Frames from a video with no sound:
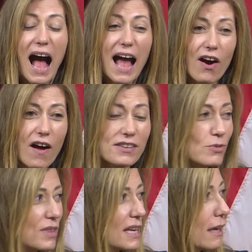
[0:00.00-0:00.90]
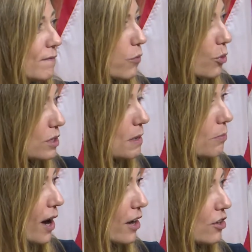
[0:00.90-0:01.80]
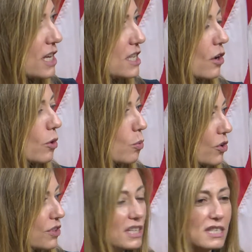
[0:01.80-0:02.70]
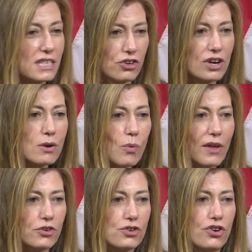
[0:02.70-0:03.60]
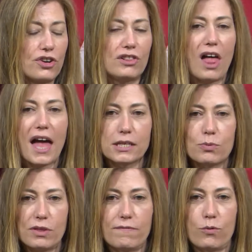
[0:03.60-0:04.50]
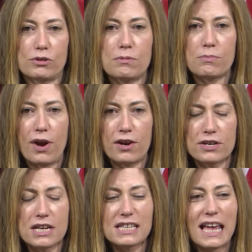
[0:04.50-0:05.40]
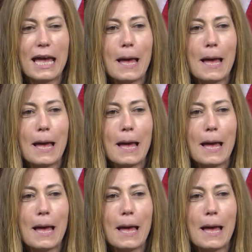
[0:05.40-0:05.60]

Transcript: I also think enforcement priorities are worth considering, whether you're aligned with enforcement priorities.